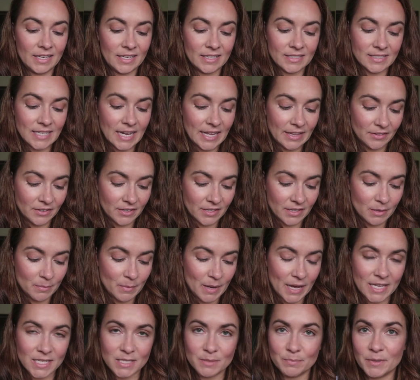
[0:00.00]
it's not looking the
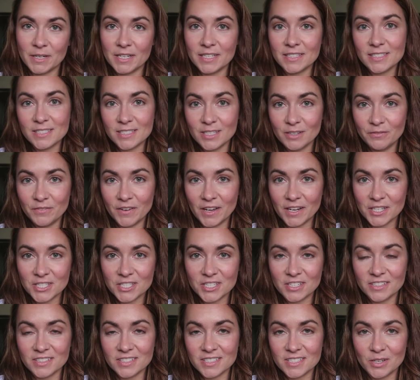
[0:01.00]
best, but it's still
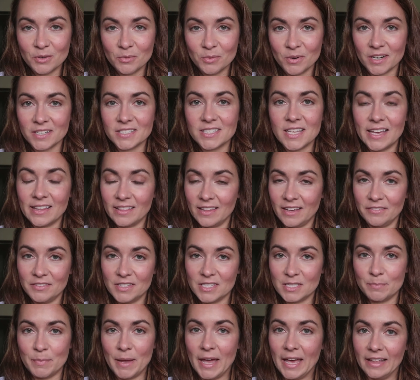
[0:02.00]
functional, it still works. I love
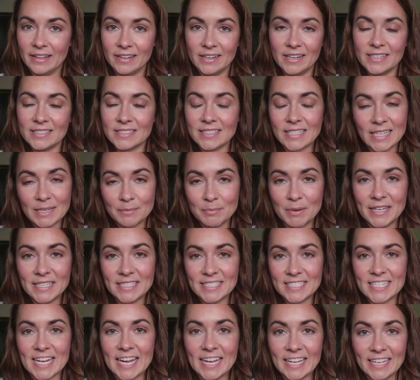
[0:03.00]
this palette. It's like my
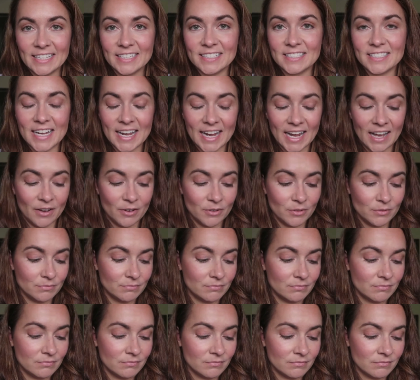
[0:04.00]
day in, day out
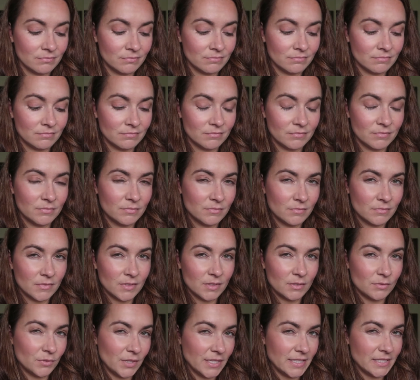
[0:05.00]

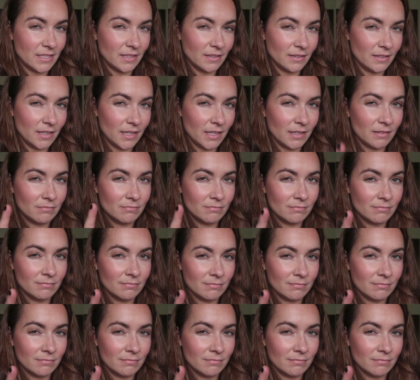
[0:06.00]
recently.